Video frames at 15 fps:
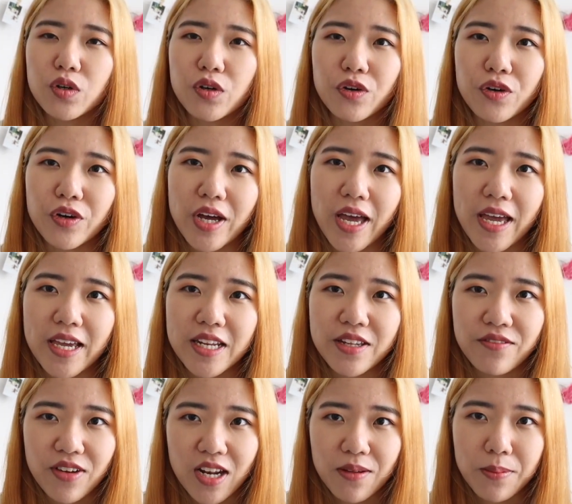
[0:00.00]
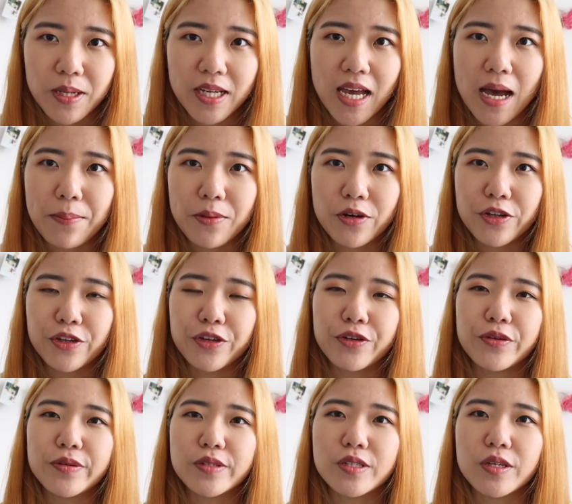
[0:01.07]
or a developer cap on
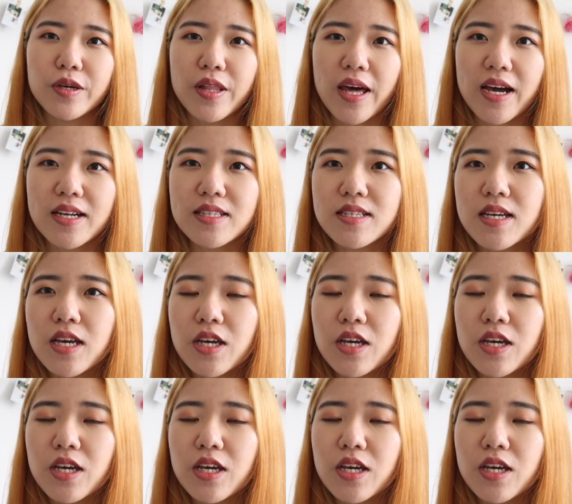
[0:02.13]
you so that